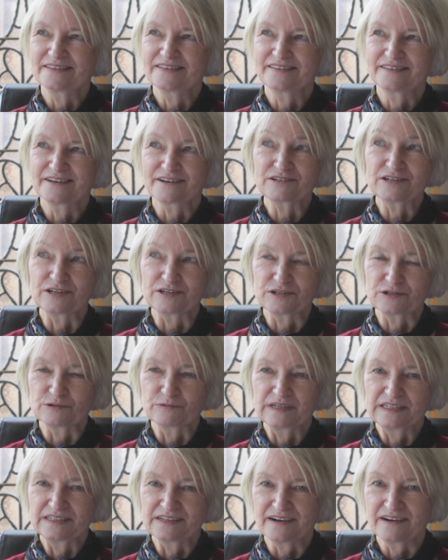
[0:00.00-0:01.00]
started to
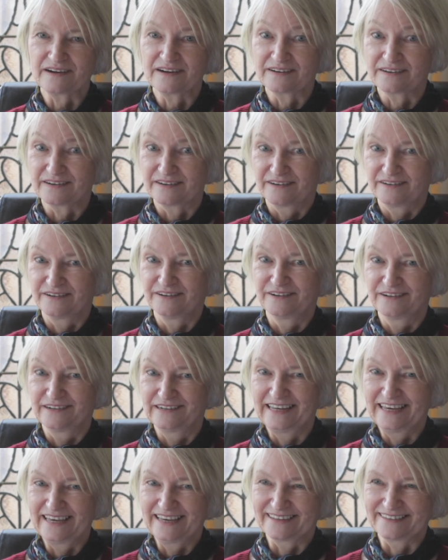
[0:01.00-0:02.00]
retire
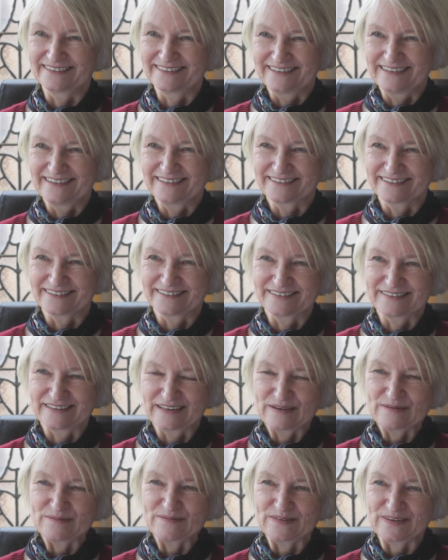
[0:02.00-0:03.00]
early, as teachers
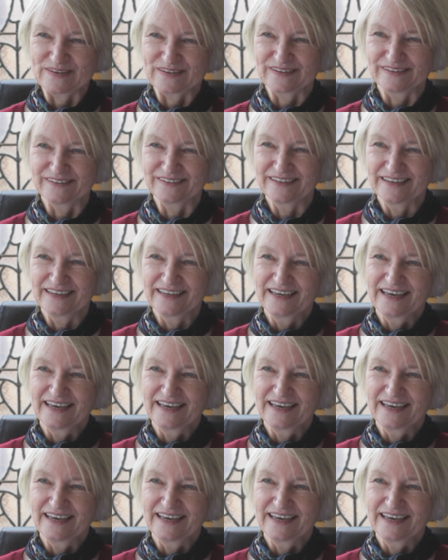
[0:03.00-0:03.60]
seem to,